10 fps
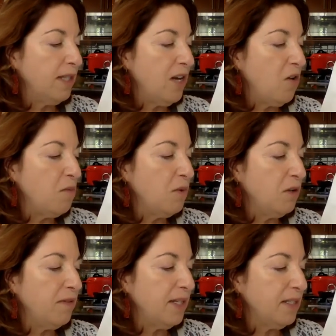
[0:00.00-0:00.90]
They don't
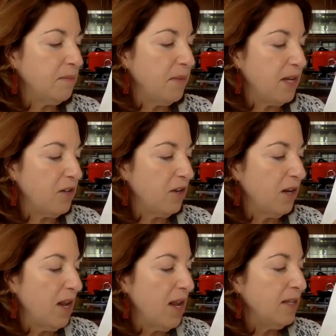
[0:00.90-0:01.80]
move as much.
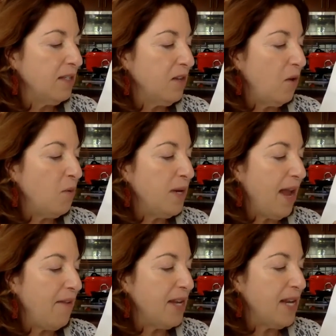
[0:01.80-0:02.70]
So we
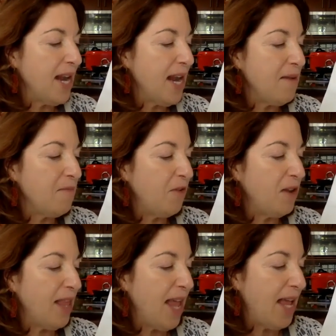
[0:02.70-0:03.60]
have a name for
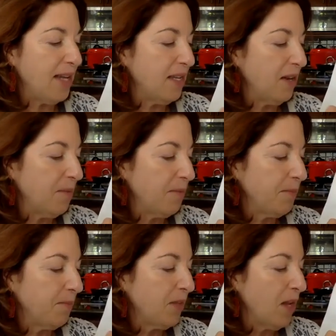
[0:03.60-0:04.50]
that.
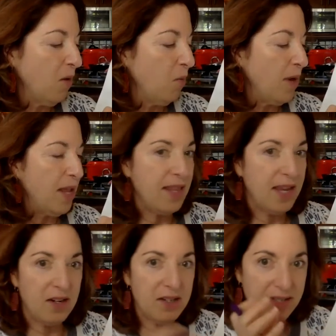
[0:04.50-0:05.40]
When
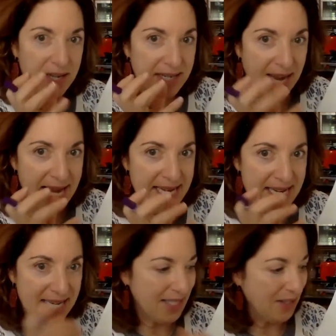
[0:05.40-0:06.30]
there's a
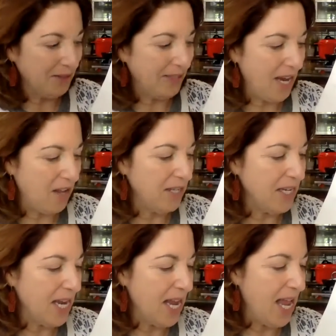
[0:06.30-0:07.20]
tightness around
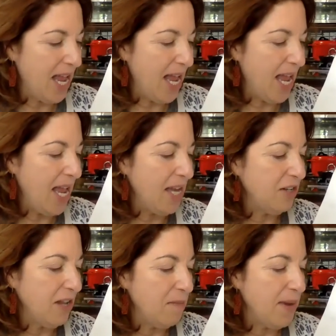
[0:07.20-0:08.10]
the edge
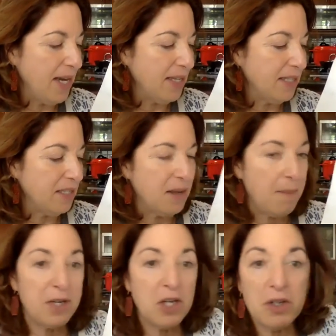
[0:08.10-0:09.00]
that makes this a
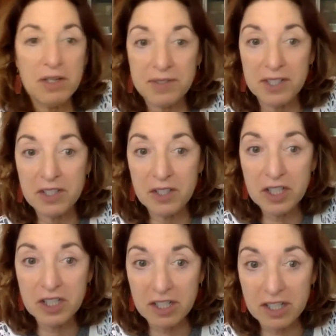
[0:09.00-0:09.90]
beautiful
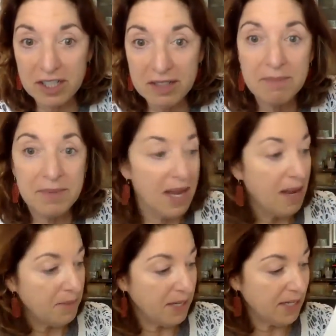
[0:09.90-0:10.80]
circle,
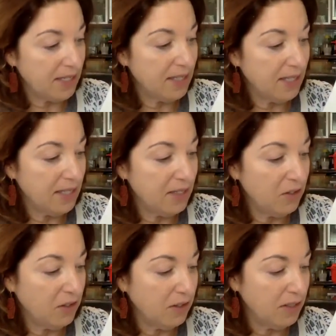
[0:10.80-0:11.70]
because this
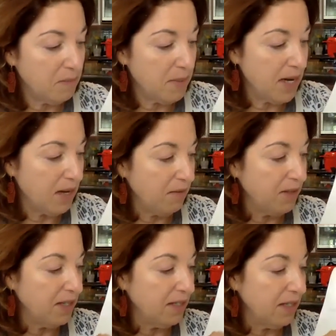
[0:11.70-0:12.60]
circle is made of
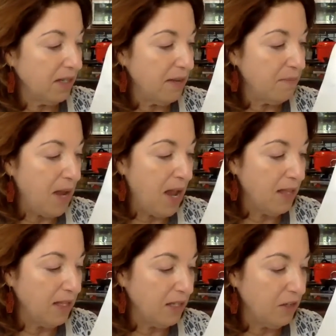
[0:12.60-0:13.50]
these little
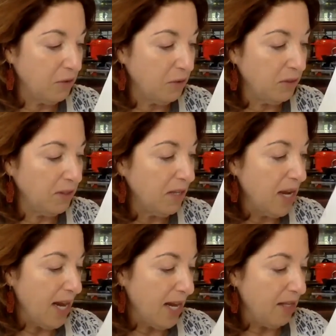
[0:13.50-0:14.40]
molecules,
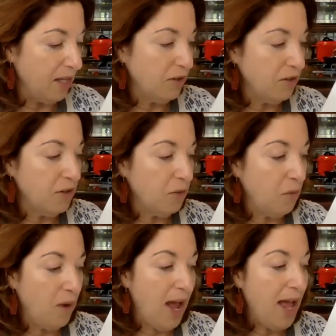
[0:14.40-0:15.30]
and there's your
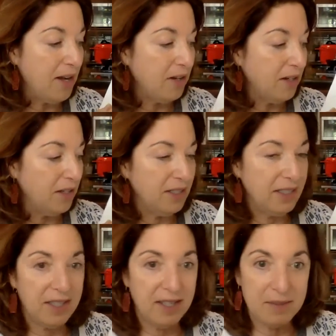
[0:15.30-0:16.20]
water,
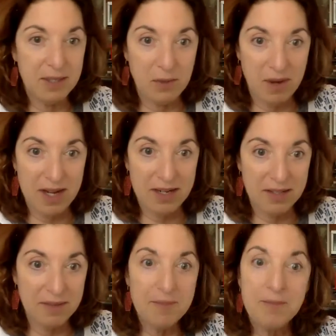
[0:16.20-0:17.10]
yummy
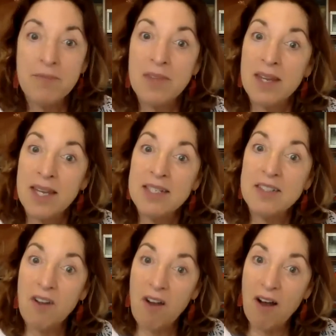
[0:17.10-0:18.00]
water. It's
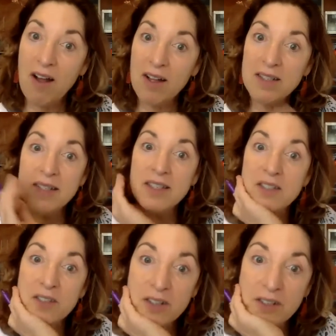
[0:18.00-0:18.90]
called the
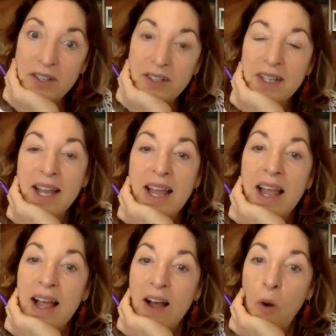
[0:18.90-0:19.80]
circle.
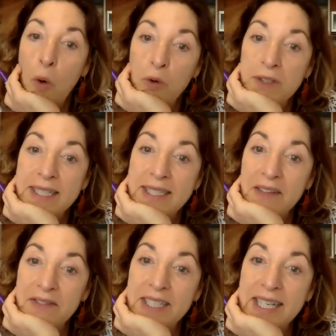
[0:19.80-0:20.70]
Hold
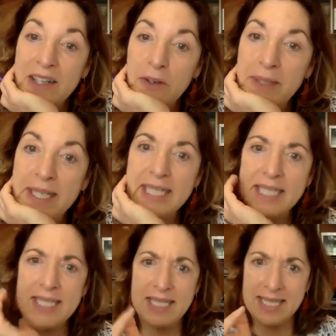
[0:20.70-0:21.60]
itself together because
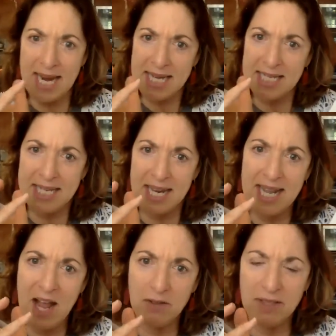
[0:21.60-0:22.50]
it's tense on the
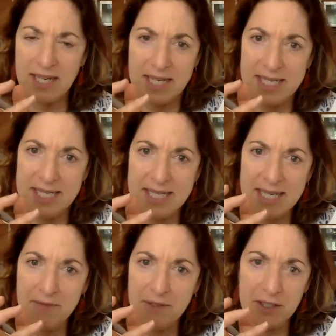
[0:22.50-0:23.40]
outside. It's
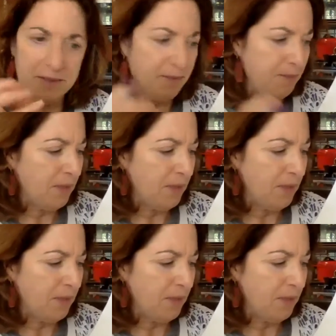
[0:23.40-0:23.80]
stiffer.